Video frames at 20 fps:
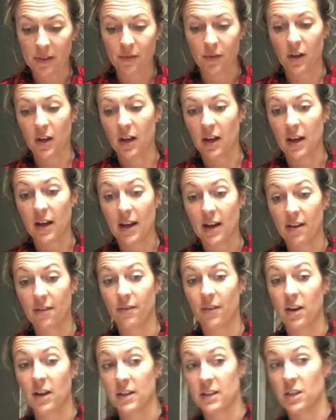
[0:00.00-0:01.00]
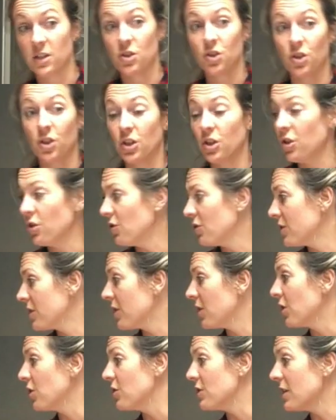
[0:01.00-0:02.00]
If you have icing sugar, you can
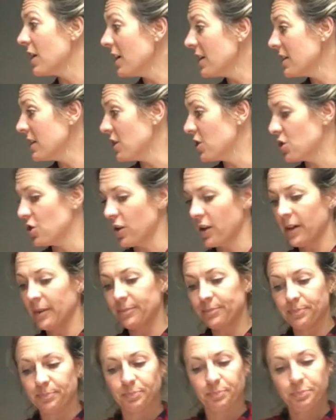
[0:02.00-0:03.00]
also use icing sugar.